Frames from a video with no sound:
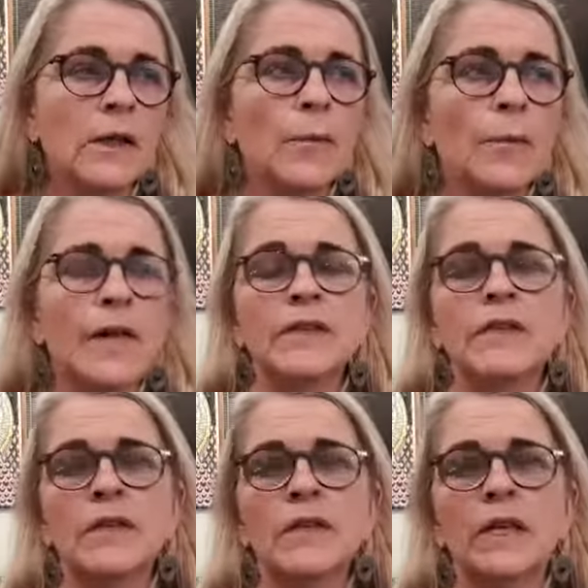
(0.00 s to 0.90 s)

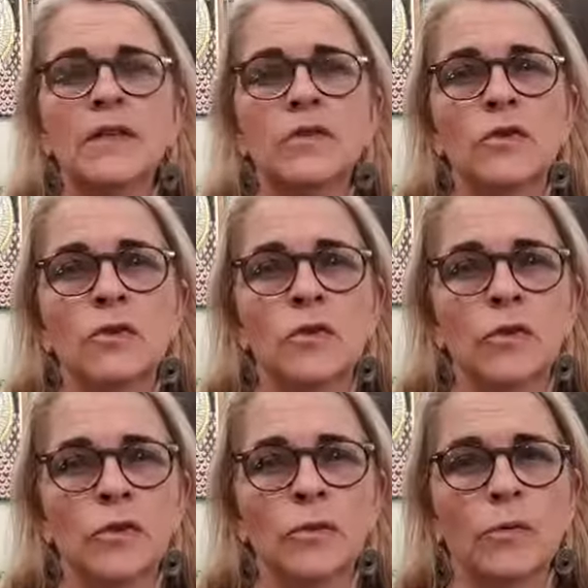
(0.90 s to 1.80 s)
Compassion is the door
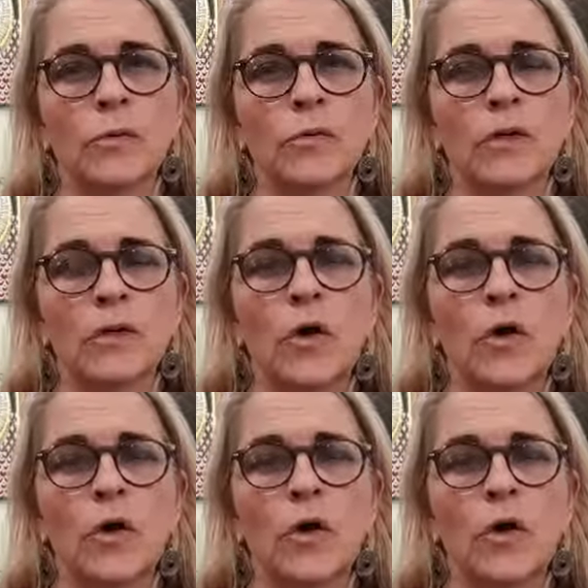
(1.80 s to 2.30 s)
that